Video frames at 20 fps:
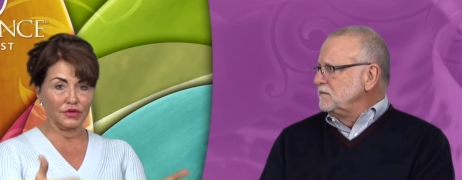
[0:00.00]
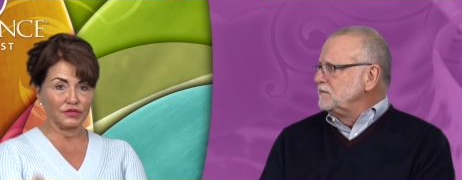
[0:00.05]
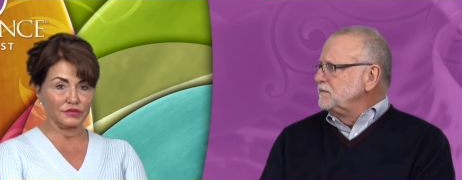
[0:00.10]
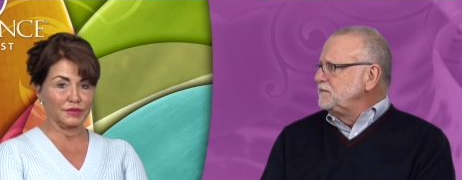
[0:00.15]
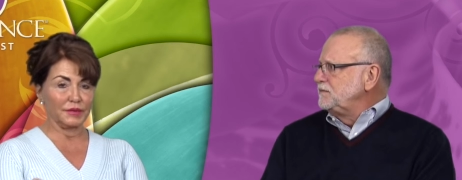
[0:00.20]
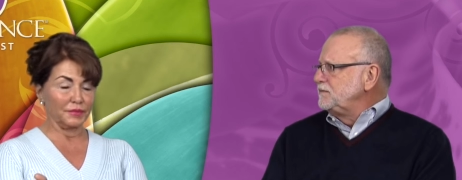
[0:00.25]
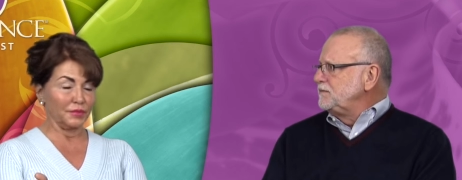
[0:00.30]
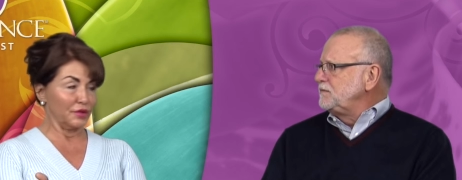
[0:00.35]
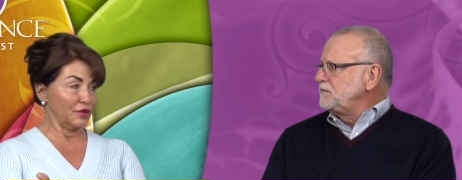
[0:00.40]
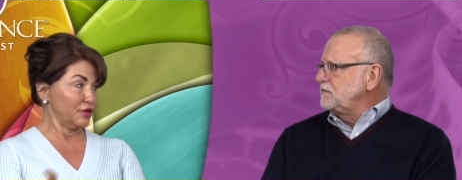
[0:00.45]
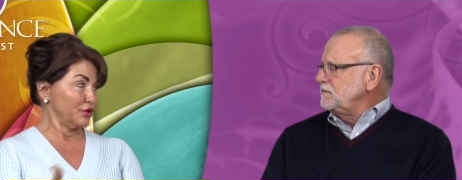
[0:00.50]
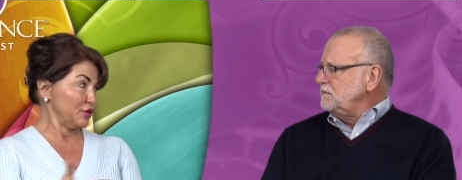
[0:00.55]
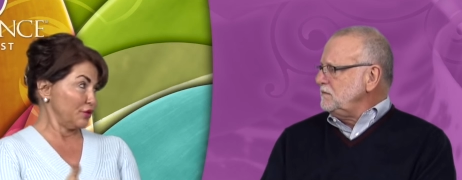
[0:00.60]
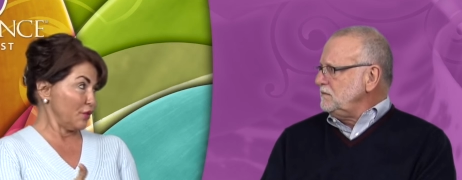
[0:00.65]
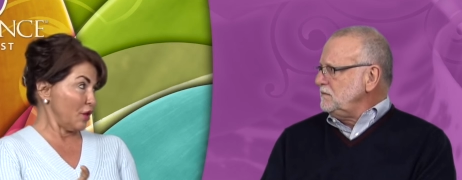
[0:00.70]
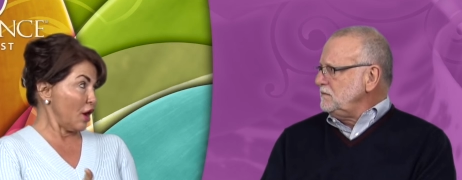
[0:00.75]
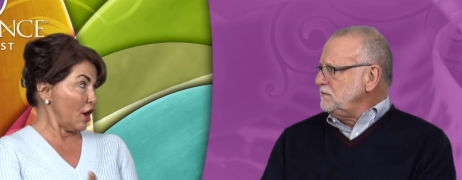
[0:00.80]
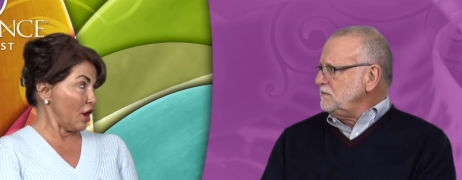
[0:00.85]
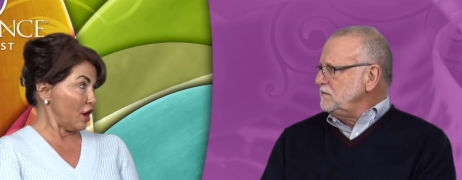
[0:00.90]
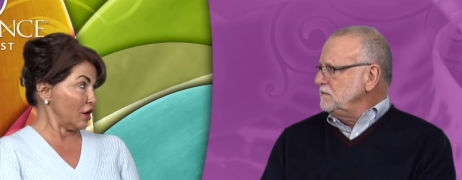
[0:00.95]
Speaker 1: most people who
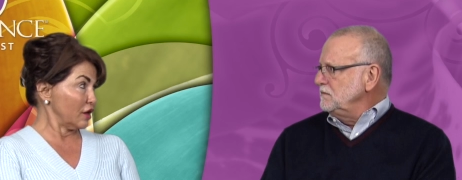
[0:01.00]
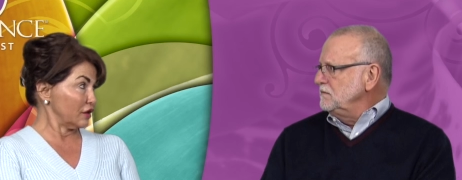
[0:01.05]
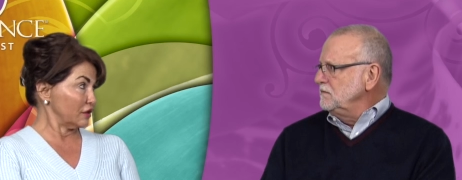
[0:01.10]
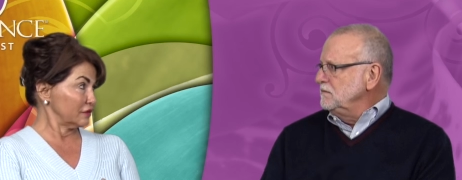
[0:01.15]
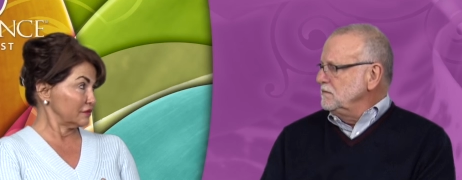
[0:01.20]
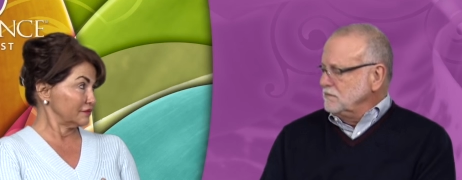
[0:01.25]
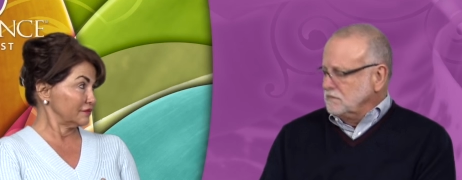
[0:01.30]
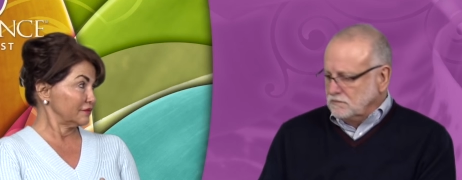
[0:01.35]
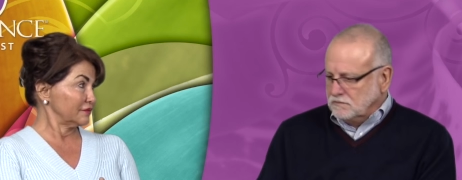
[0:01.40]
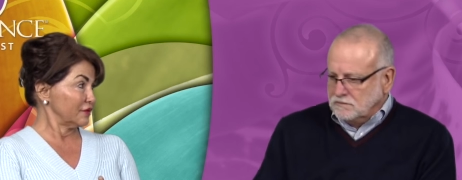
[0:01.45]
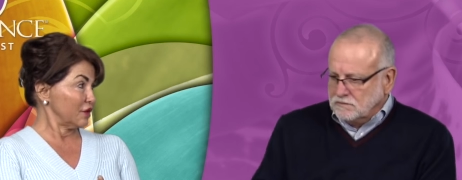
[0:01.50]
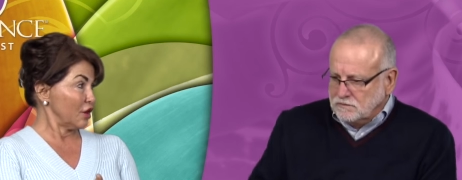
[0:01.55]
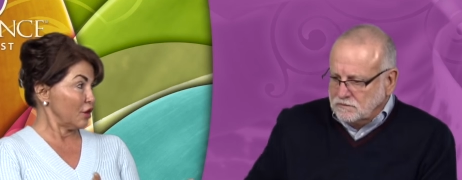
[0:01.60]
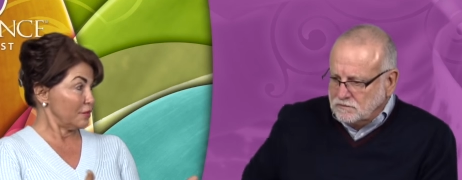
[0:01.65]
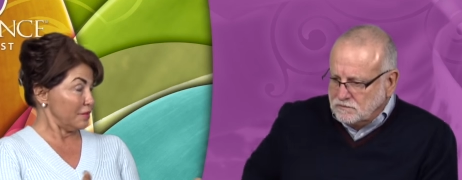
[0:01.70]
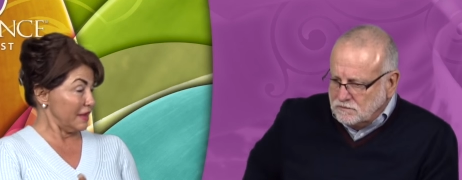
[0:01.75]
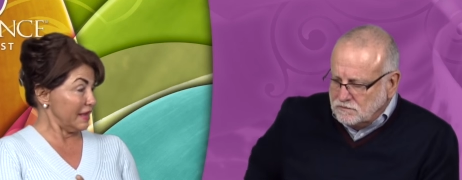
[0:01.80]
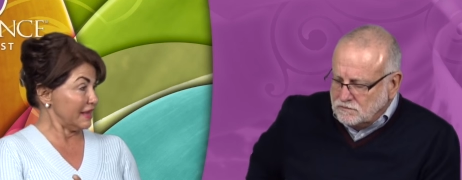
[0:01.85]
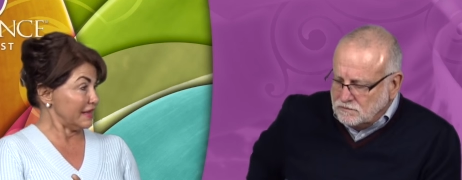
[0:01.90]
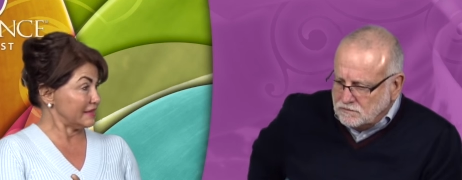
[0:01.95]
are mm-hmm.
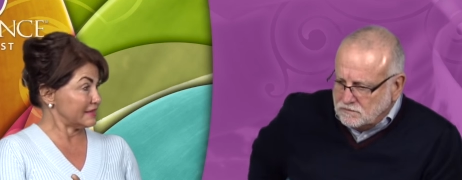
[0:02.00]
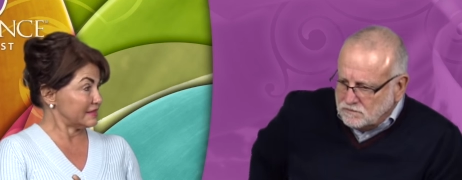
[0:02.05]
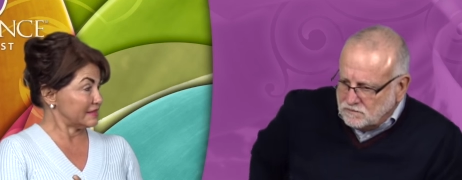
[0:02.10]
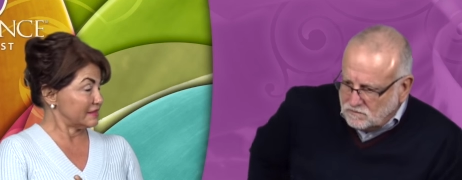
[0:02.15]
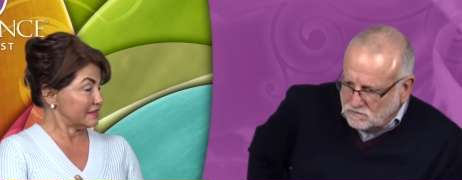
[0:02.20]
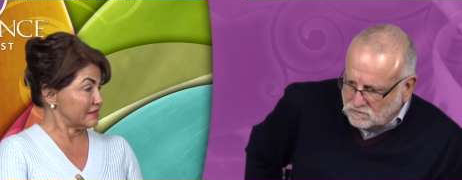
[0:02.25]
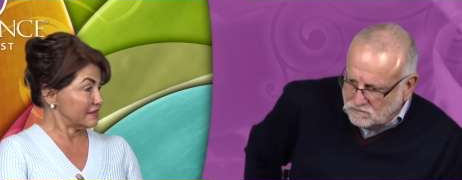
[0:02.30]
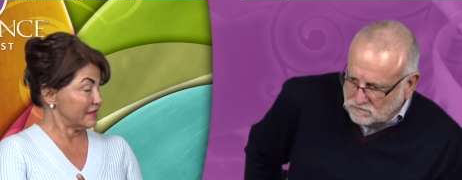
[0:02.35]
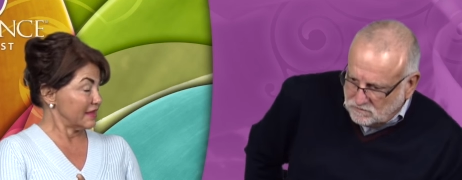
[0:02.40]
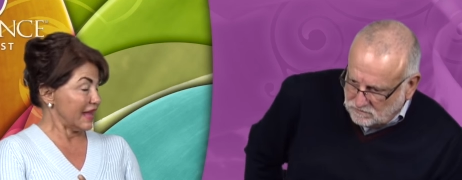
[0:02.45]
obese